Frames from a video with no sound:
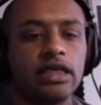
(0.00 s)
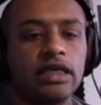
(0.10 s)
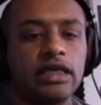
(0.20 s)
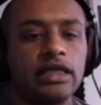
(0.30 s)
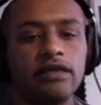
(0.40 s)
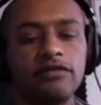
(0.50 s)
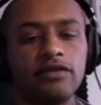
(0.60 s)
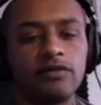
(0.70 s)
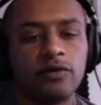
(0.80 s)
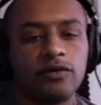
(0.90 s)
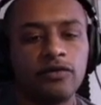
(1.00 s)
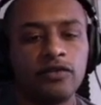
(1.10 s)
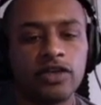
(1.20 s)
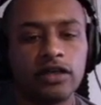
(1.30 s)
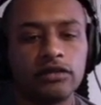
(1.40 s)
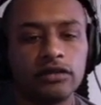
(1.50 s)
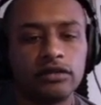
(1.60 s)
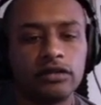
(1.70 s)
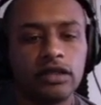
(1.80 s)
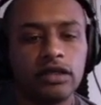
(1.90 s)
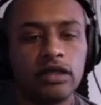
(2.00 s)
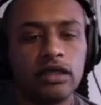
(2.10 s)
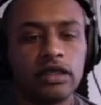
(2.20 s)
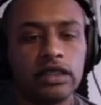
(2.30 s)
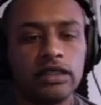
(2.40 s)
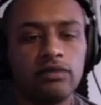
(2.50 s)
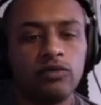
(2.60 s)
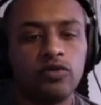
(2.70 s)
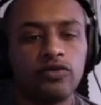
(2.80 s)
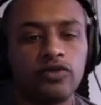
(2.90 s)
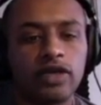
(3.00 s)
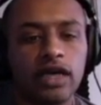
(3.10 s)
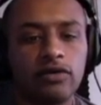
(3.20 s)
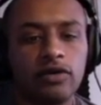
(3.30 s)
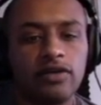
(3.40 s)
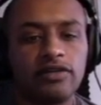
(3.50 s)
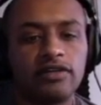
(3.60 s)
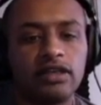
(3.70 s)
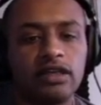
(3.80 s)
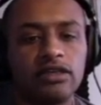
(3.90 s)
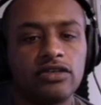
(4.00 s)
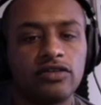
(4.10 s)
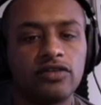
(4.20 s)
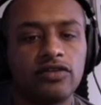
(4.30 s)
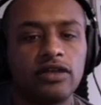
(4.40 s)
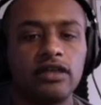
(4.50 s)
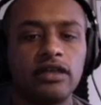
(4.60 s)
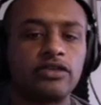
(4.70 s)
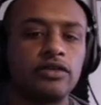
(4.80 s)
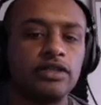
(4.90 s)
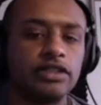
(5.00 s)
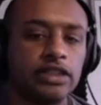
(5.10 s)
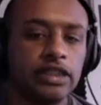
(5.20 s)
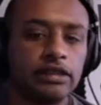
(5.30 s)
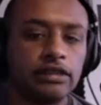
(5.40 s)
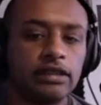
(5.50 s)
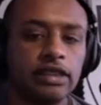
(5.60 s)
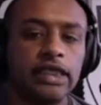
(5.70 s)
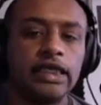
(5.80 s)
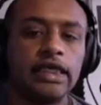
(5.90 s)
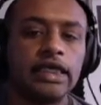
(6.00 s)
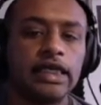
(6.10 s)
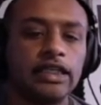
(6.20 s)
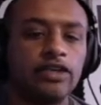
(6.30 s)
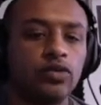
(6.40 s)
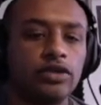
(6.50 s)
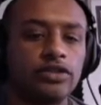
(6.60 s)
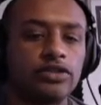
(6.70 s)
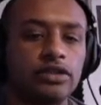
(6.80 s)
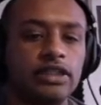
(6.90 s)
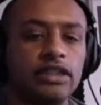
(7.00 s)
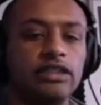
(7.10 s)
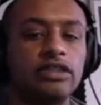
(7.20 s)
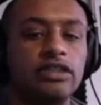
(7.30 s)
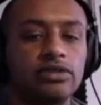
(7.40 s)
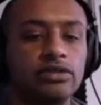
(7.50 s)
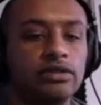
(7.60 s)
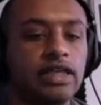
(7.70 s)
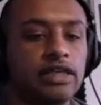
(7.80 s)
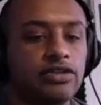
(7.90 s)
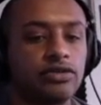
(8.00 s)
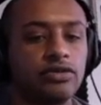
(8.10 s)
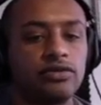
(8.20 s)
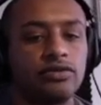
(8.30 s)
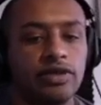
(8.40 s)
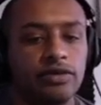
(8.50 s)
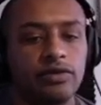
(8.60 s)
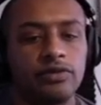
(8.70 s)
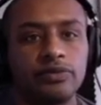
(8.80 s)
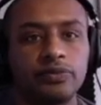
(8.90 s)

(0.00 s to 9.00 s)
He lived there for most of his childhood. He then moved to Cairo as a teenager to study electrical engineer, and he worked on the Egyptian National Railroad.